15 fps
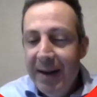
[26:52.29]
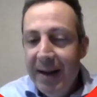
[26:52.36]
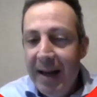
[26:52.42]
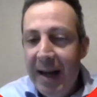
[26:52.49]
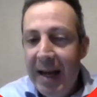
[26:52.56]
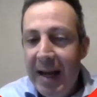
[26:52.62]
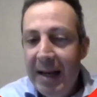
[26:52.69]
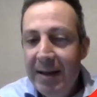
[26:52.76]

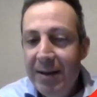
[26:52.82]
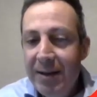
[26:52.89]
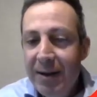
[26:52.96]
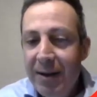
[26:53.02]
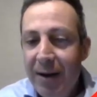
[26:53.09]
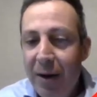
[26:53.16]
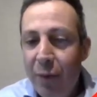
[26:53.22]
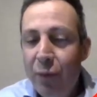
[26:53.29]
And
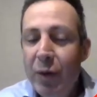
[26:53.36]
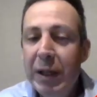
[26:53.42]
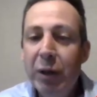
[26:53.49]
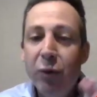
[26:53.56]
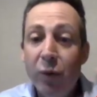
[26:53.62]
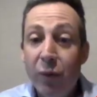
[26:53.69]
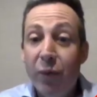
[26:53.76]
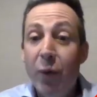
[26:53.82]
really
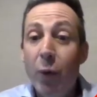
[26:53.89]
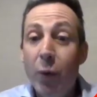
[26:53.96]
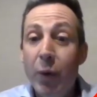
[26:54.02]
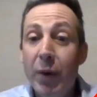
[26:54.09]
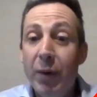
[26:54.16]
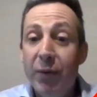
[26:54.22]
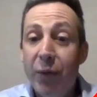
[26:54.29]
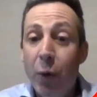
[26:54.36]
look
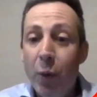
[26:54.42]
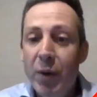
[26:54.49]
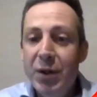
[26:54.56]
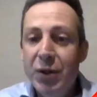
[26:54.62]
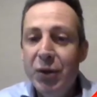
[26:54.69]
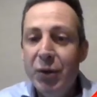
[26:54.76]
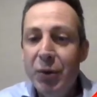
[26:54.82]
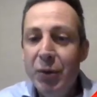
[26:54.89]
forward
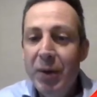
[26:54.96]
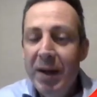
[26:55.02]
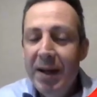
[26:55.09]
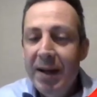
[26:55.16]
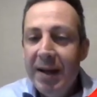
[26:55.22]
to